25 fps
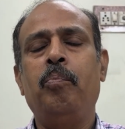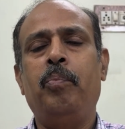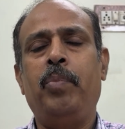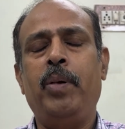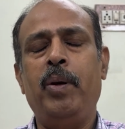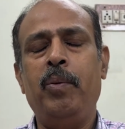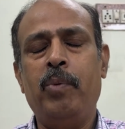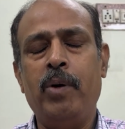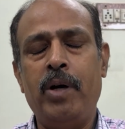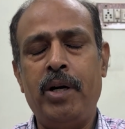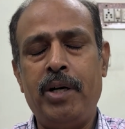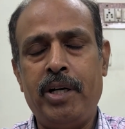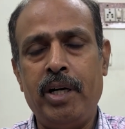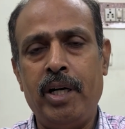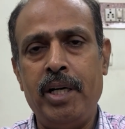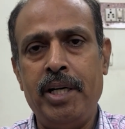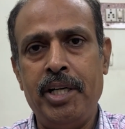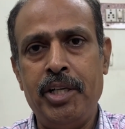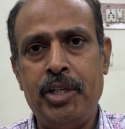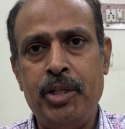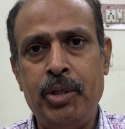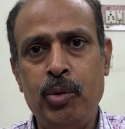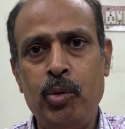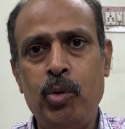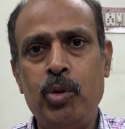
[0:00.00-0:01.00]
pivotal
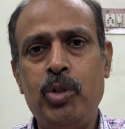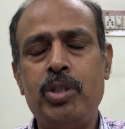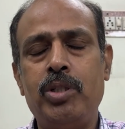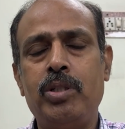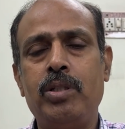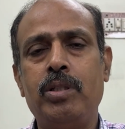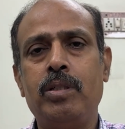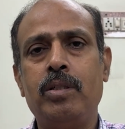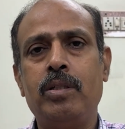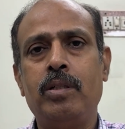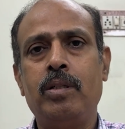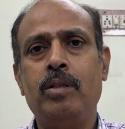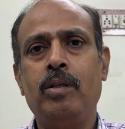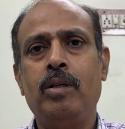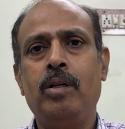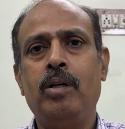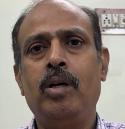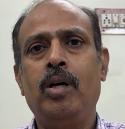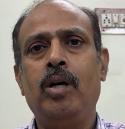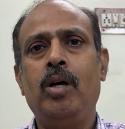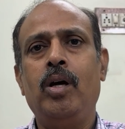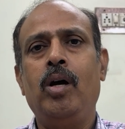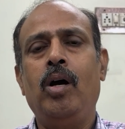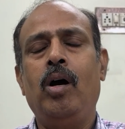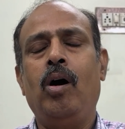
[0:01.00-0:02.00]
issues,
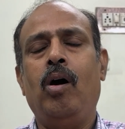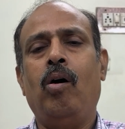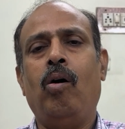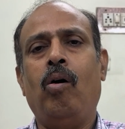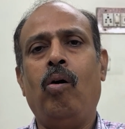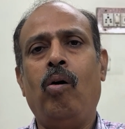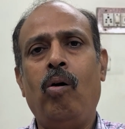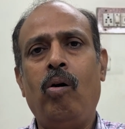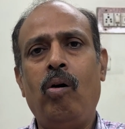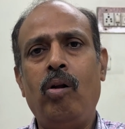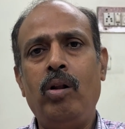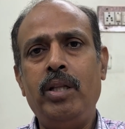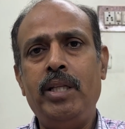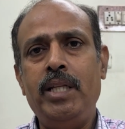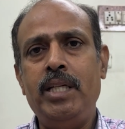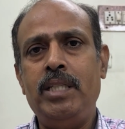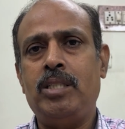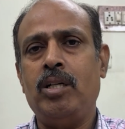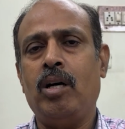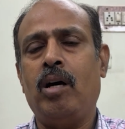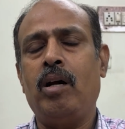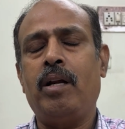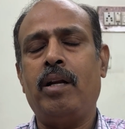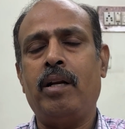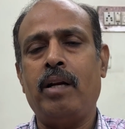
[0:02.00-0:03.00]
all these
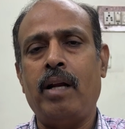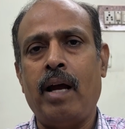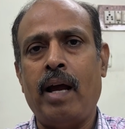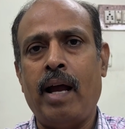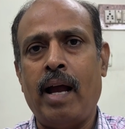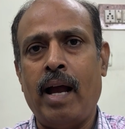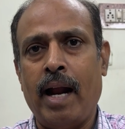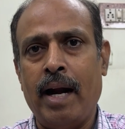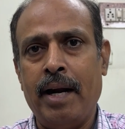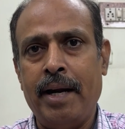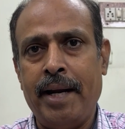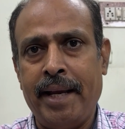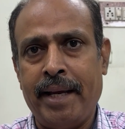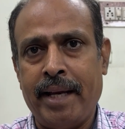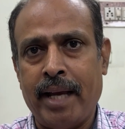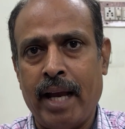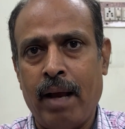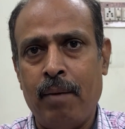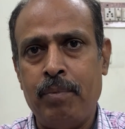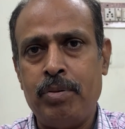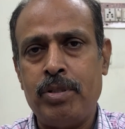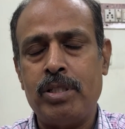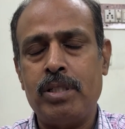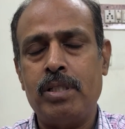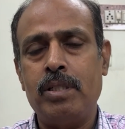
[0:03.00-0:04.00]
are
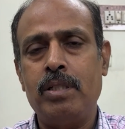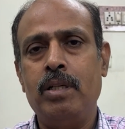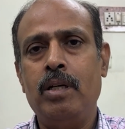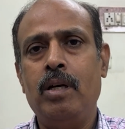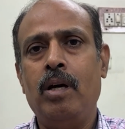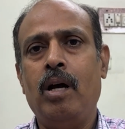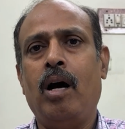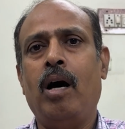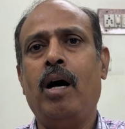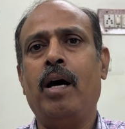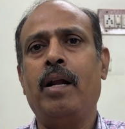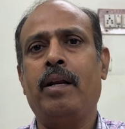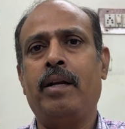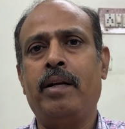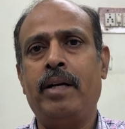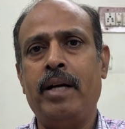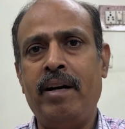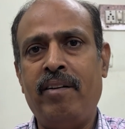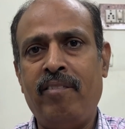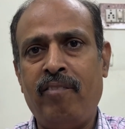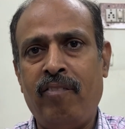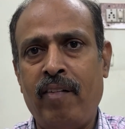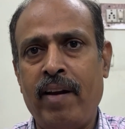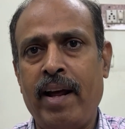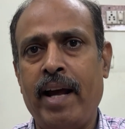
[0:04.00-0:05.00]
handicaps or
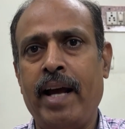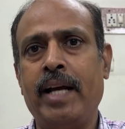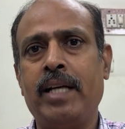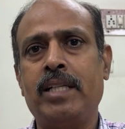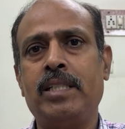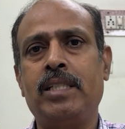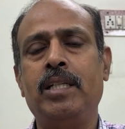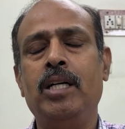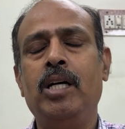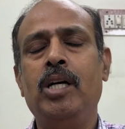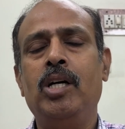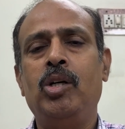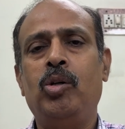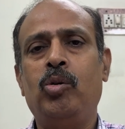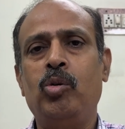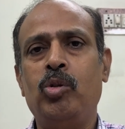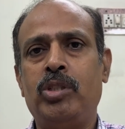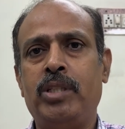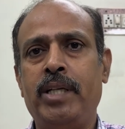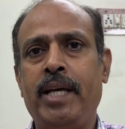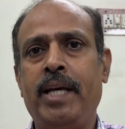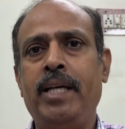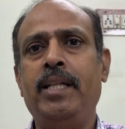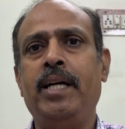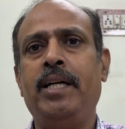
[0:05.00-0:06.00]
red flags to
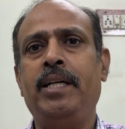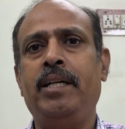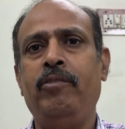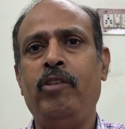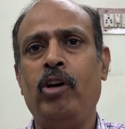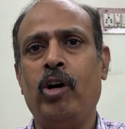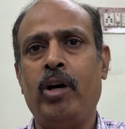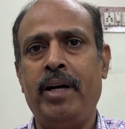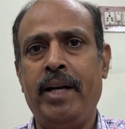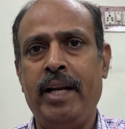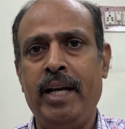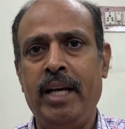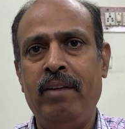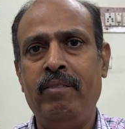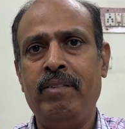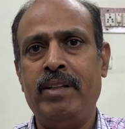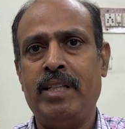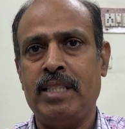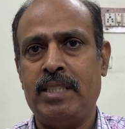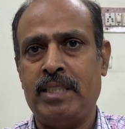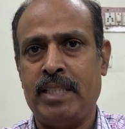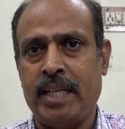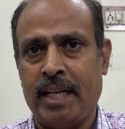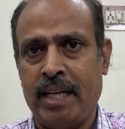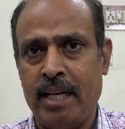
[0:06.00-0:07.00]
say that we are dealing with a
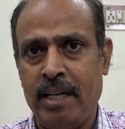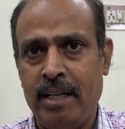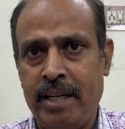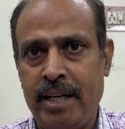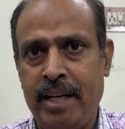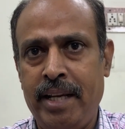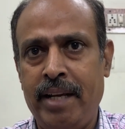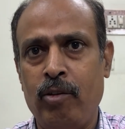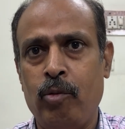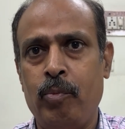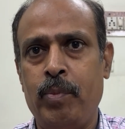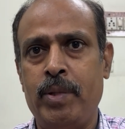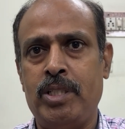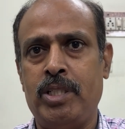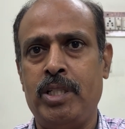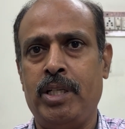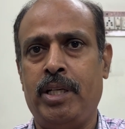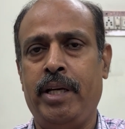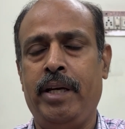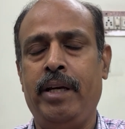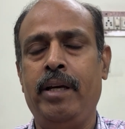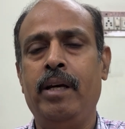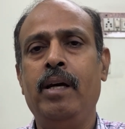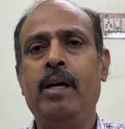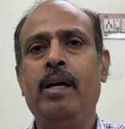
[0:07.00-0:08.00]
secondary
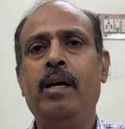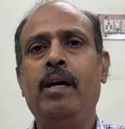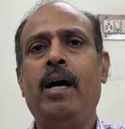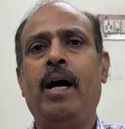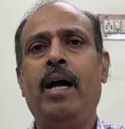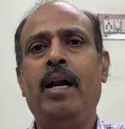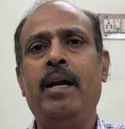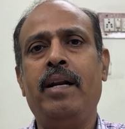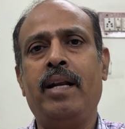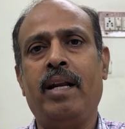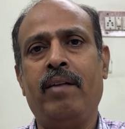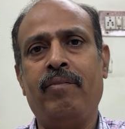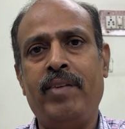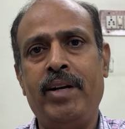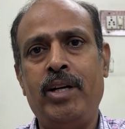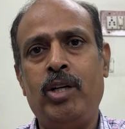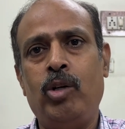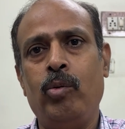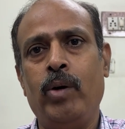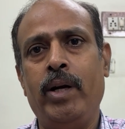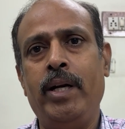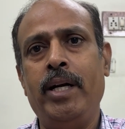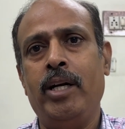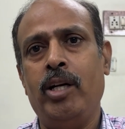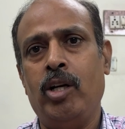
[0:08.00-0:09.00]
obesity and refer
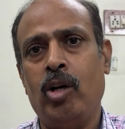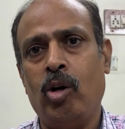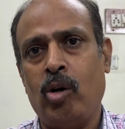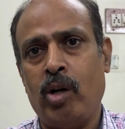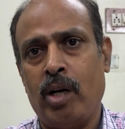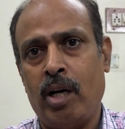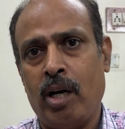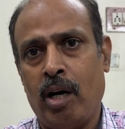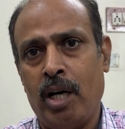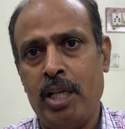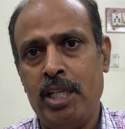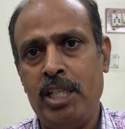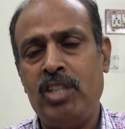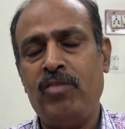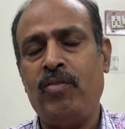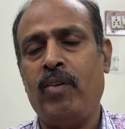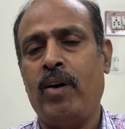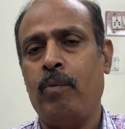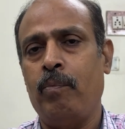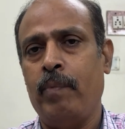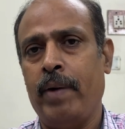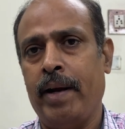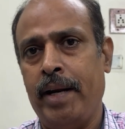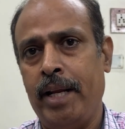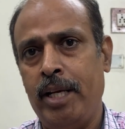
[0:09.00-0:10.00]
to an endocrinologist
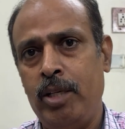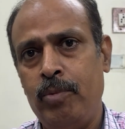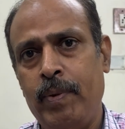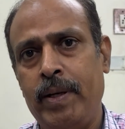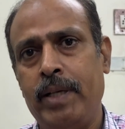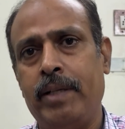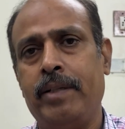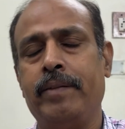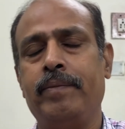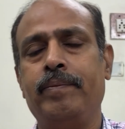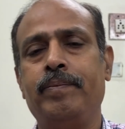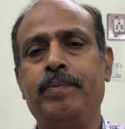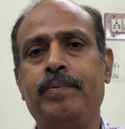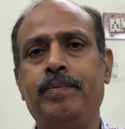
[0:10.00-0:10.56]
for management.